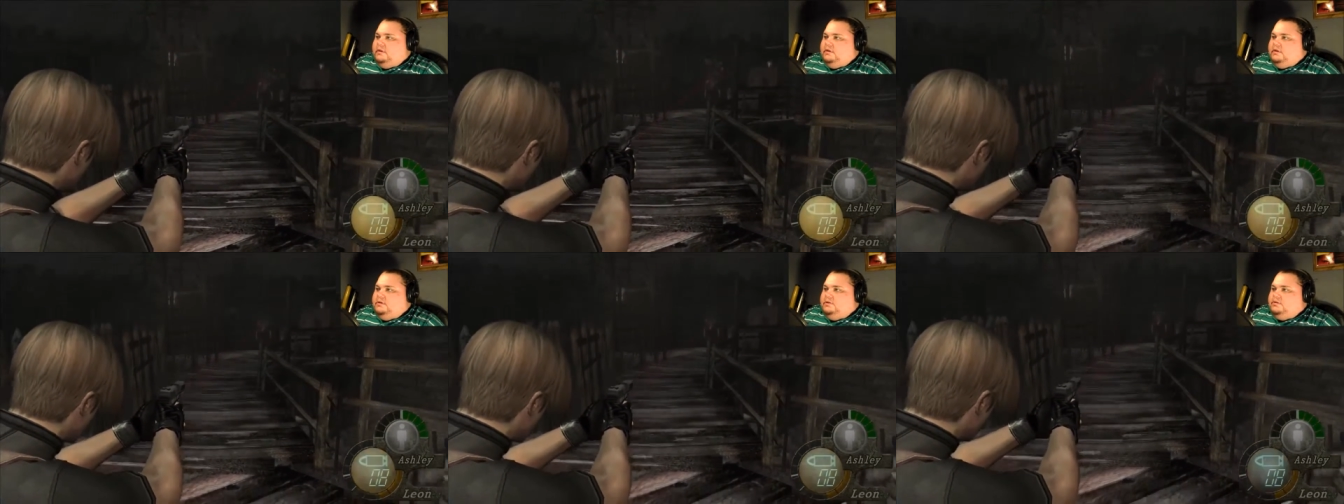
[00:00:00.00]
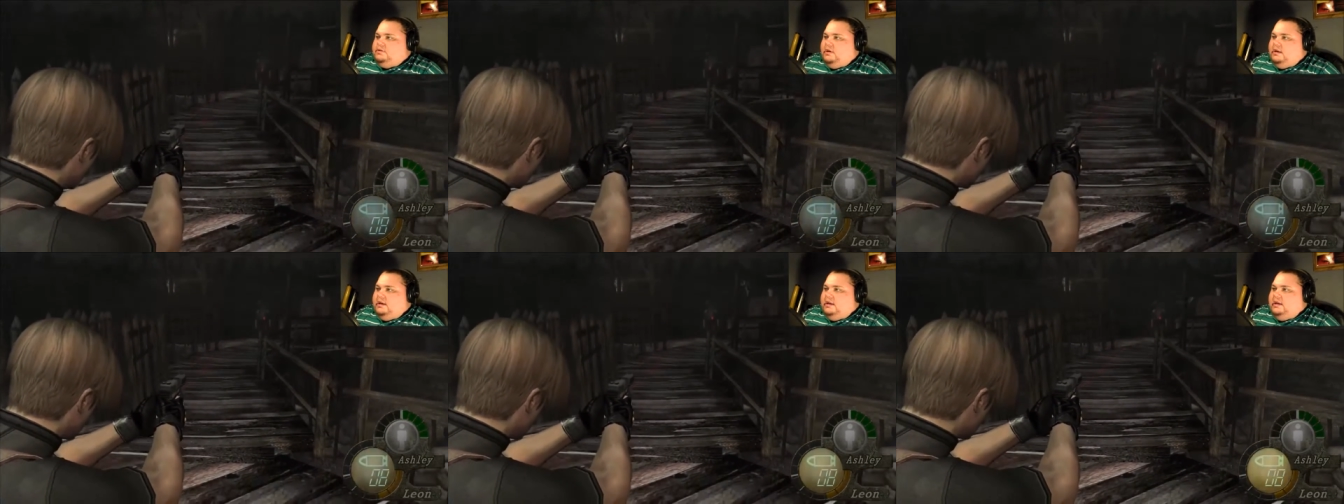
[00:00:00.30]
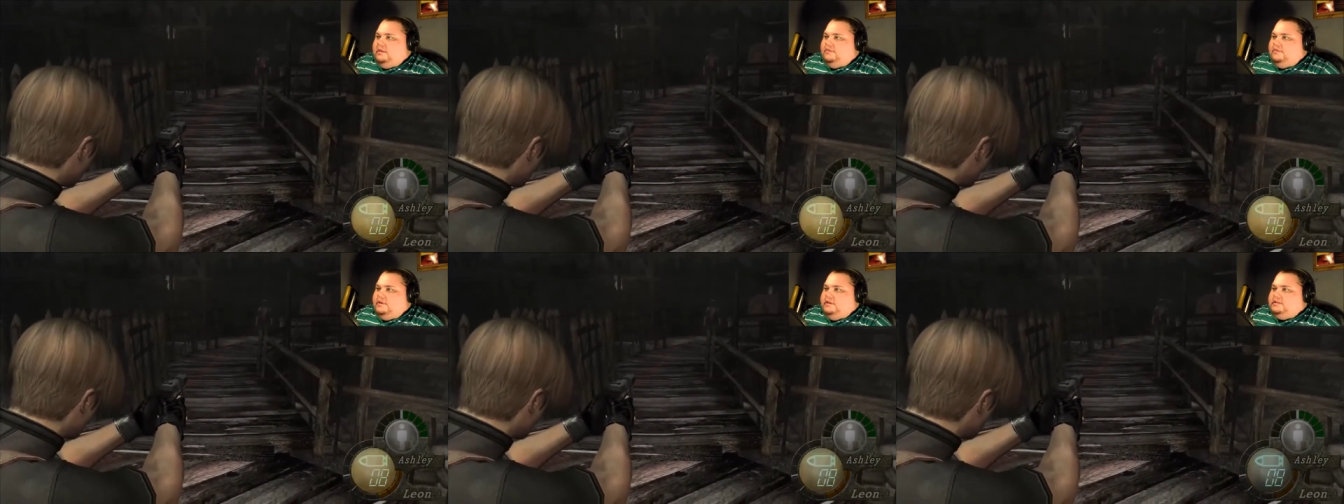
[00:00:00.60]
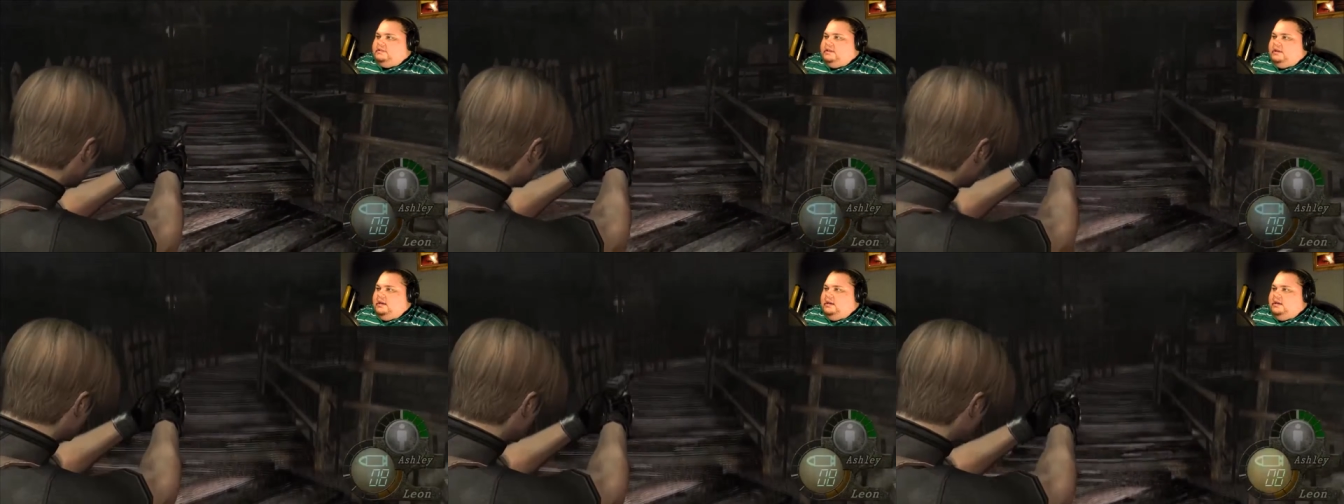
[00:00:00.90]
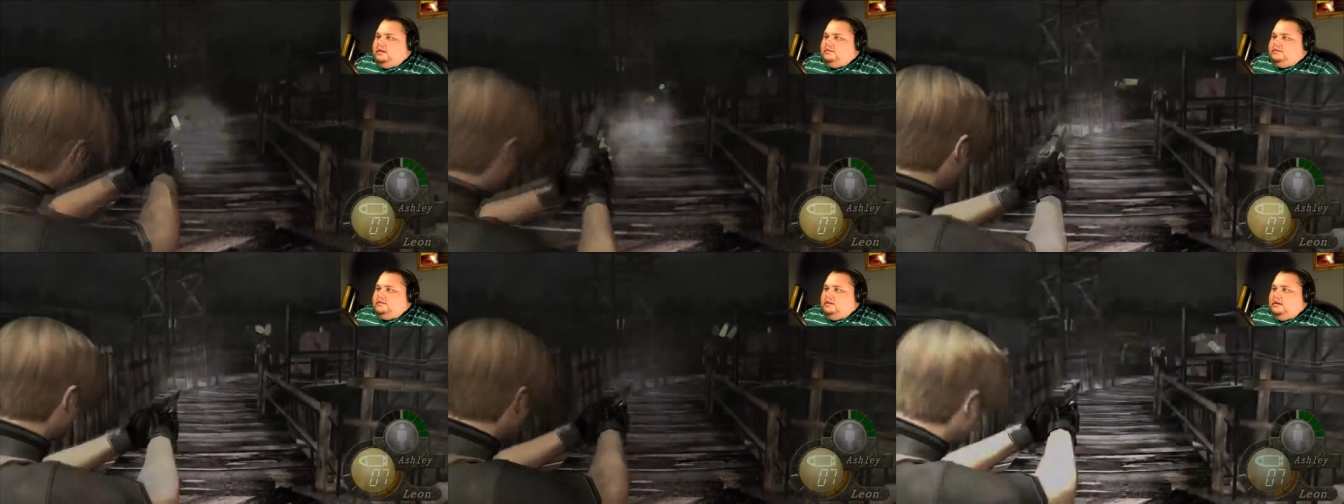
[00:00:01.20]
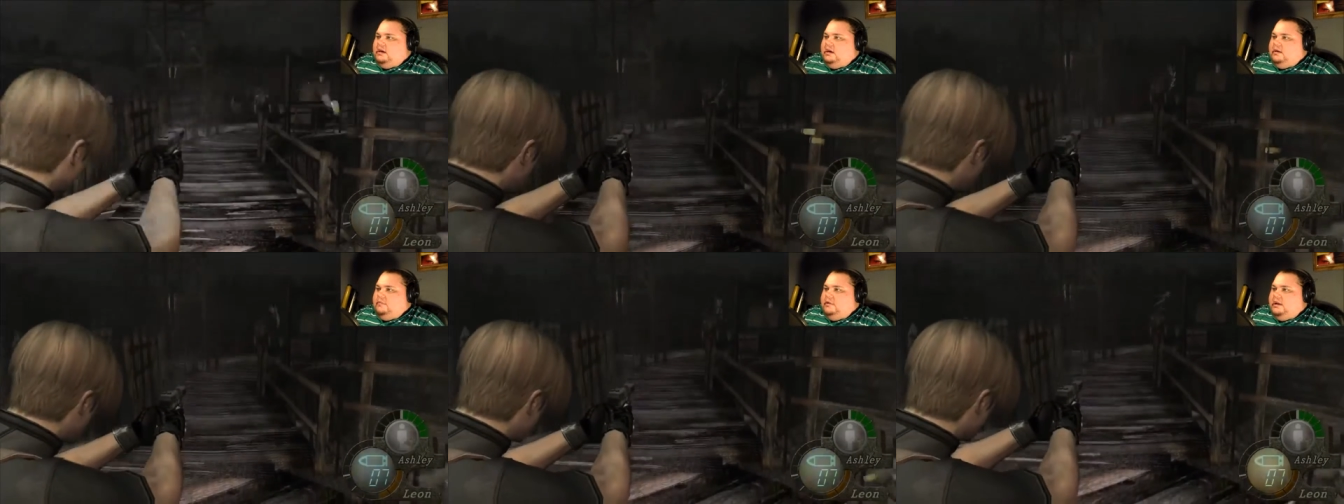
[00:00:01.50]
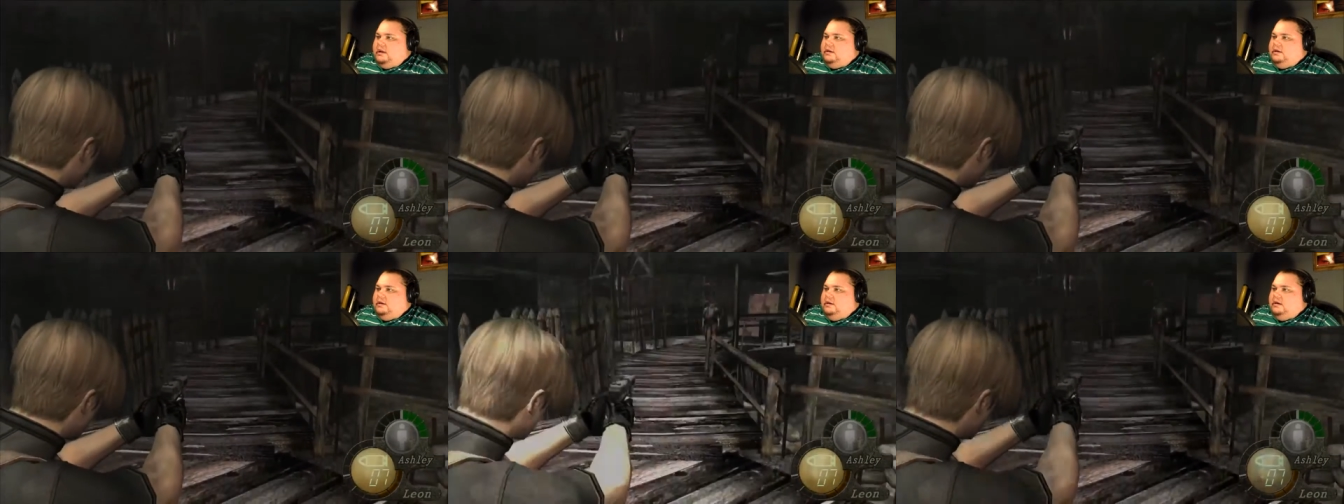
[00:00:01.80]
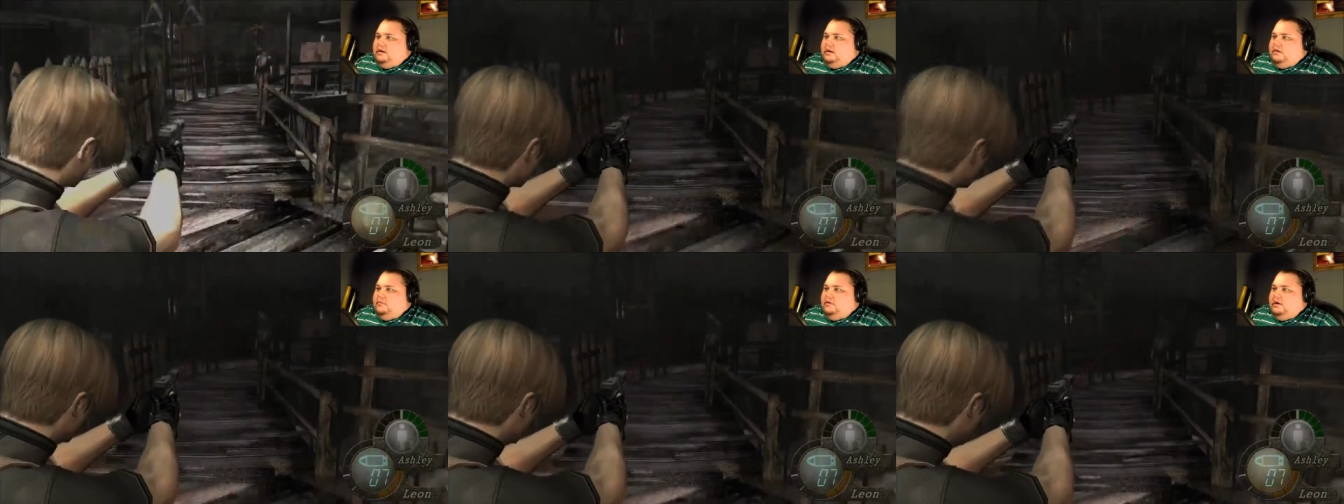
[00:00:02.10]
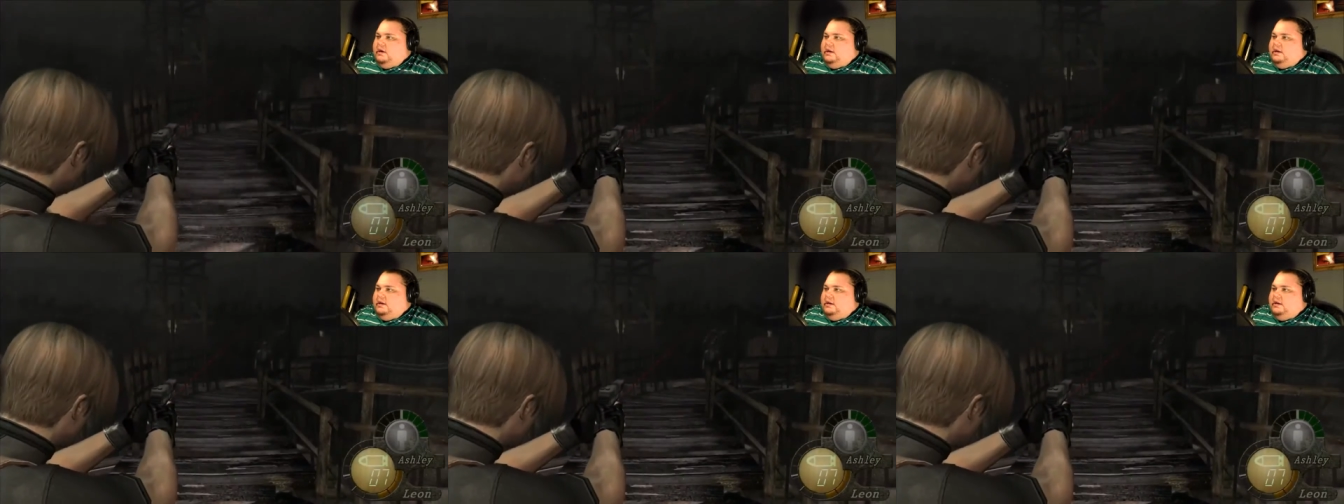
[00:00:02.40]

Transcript: Try and get these guys. Oh, man. Oh, boy.